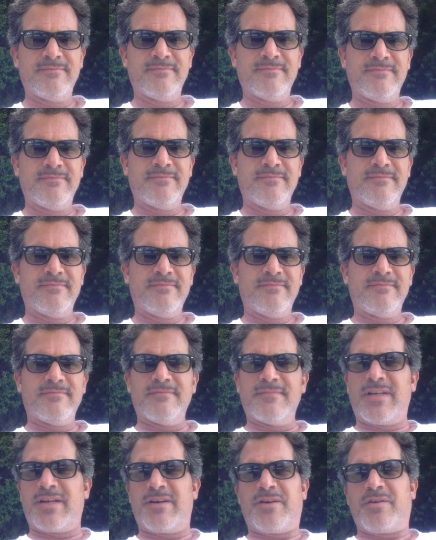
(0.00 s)
I
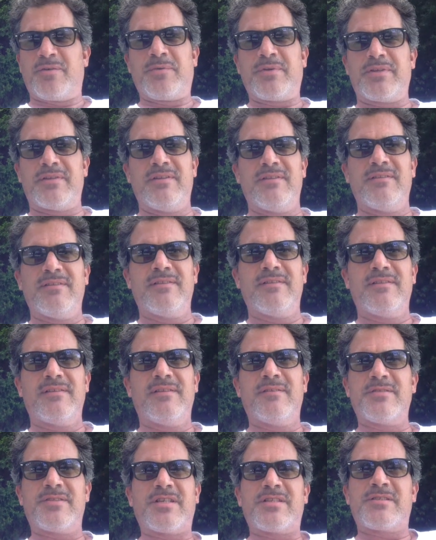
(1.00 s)
don't know.
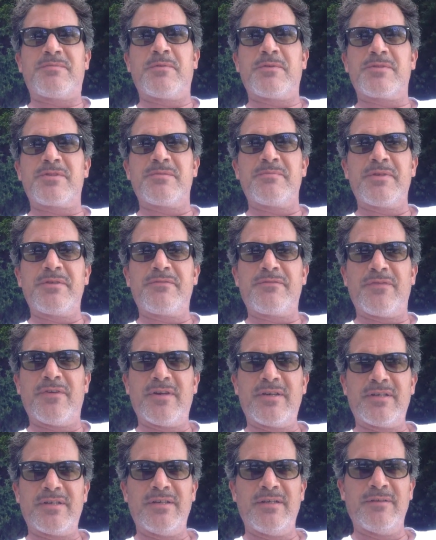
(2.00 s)
Is that supposed to be
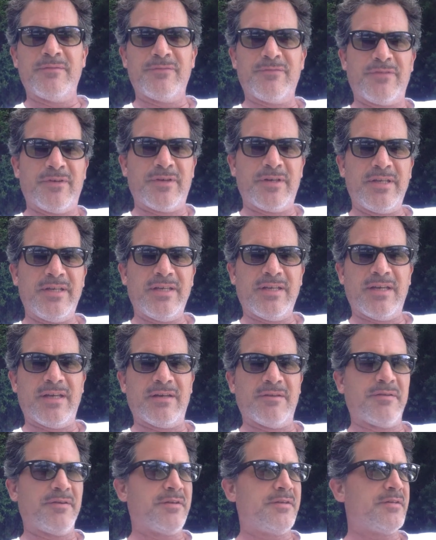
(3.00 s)
fun? Funny? I
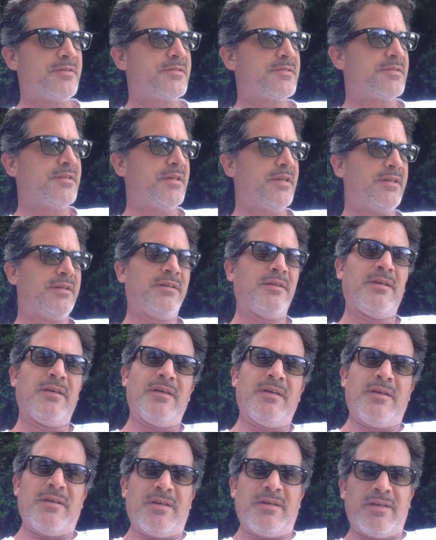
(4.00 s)
don't understand.
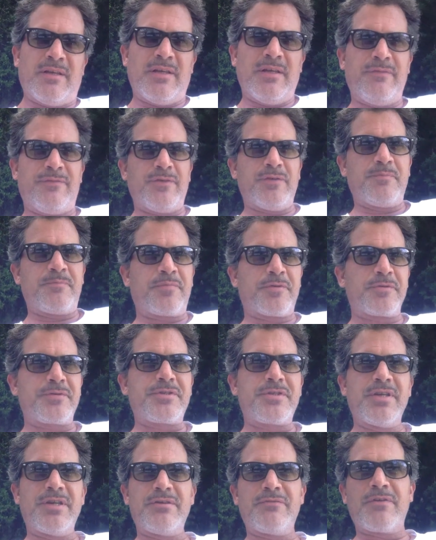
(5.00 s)
If you
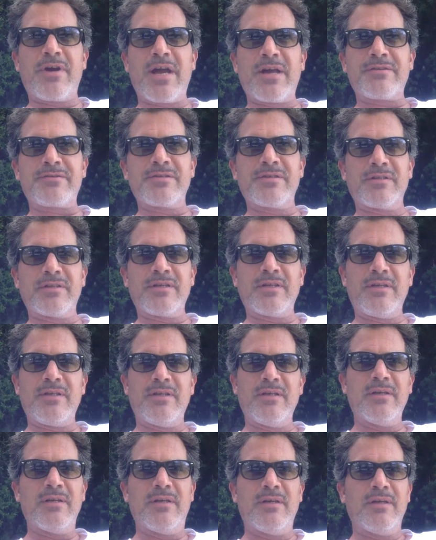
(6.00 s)
proceed
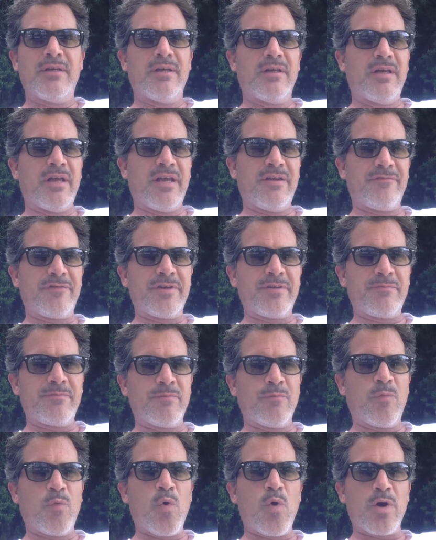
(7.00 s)
rationally and
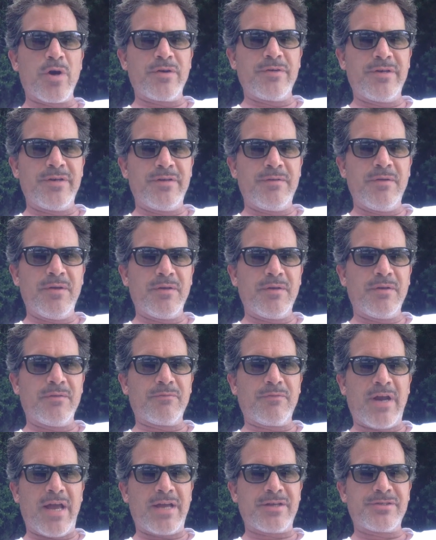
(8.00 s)
reward
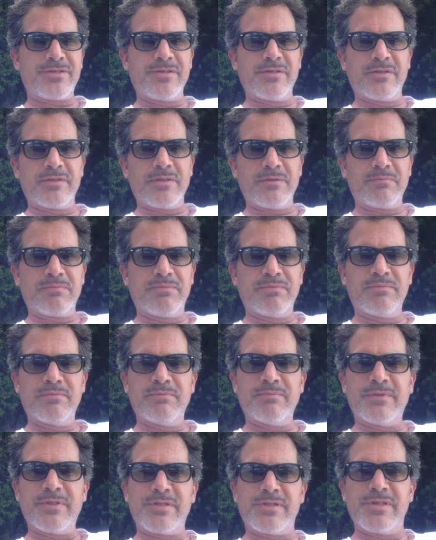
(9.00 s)
rational
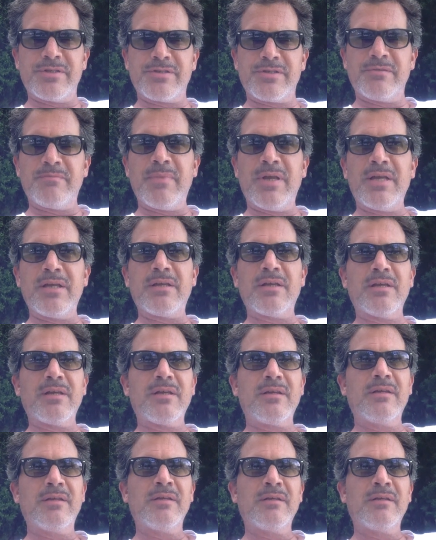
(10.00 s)
decision-making